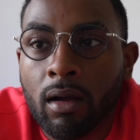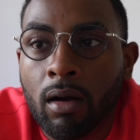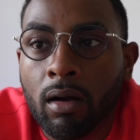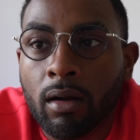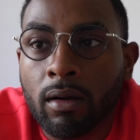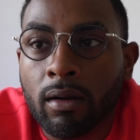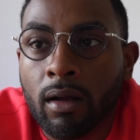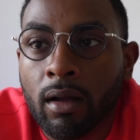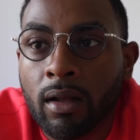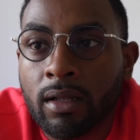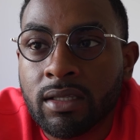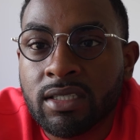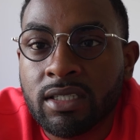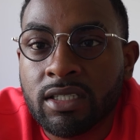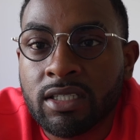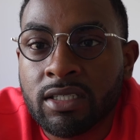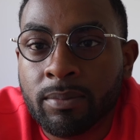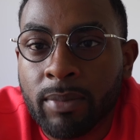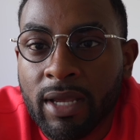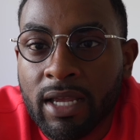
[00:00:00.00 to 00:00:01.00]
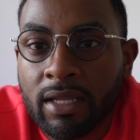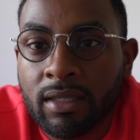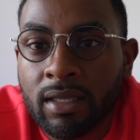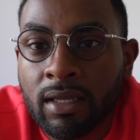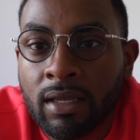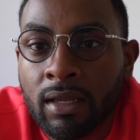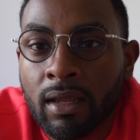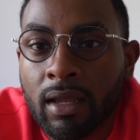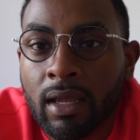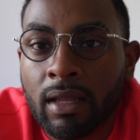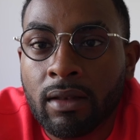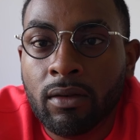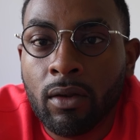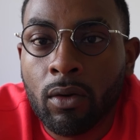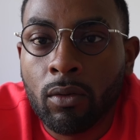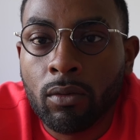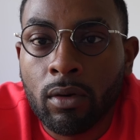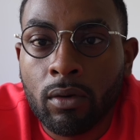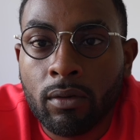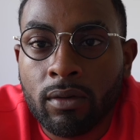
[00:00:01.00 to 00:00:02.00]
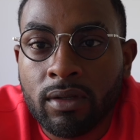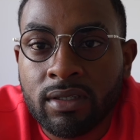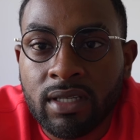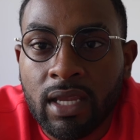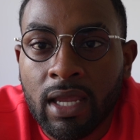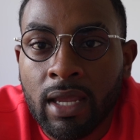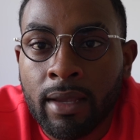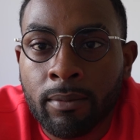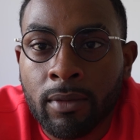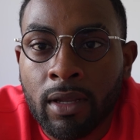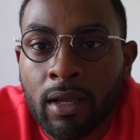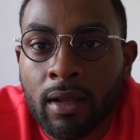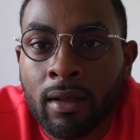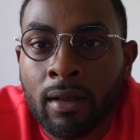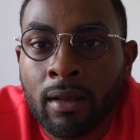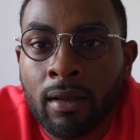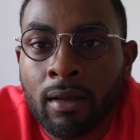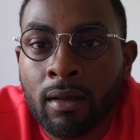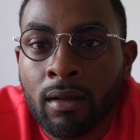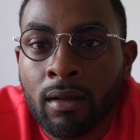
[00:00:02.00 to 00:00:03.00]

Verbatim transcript: are unsuspecting and don't know the scam yet.